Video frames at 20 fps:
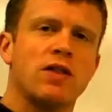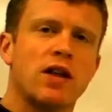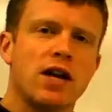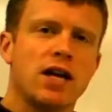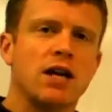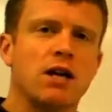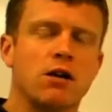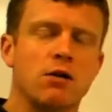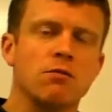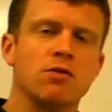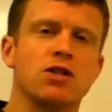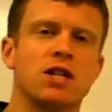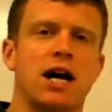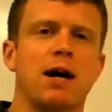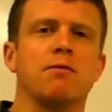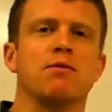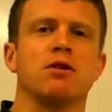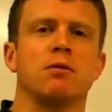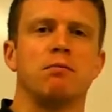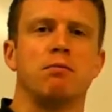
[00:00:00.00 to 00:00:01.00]
it comes time
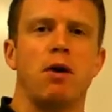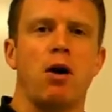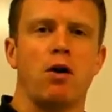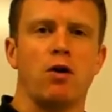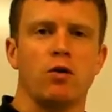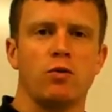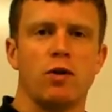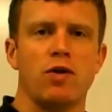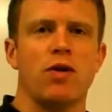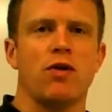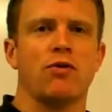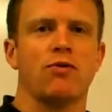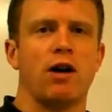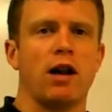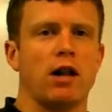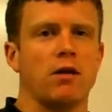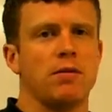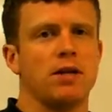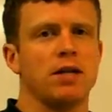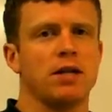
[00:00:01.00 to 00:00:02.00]
to bond with other
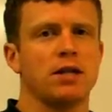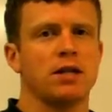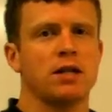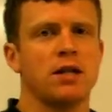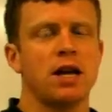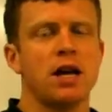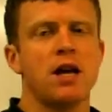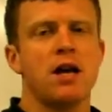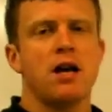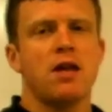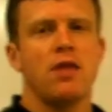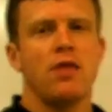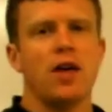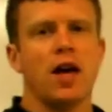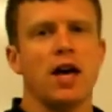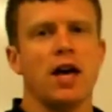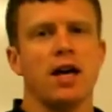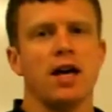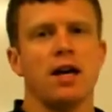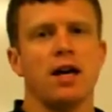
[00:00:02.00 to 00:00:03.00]
elements,
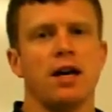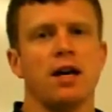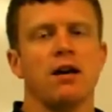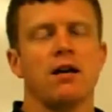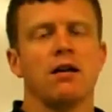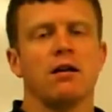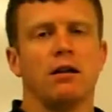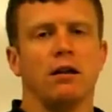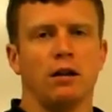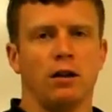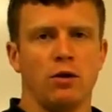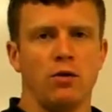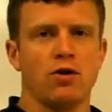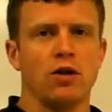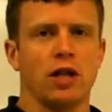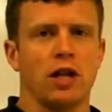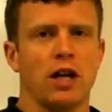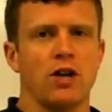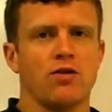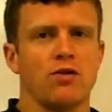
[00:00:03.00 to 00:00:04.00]
they lose
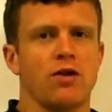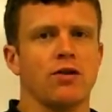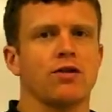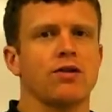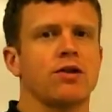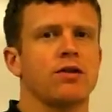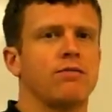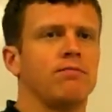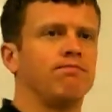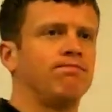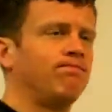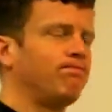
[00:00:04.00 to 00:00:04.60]
electrons.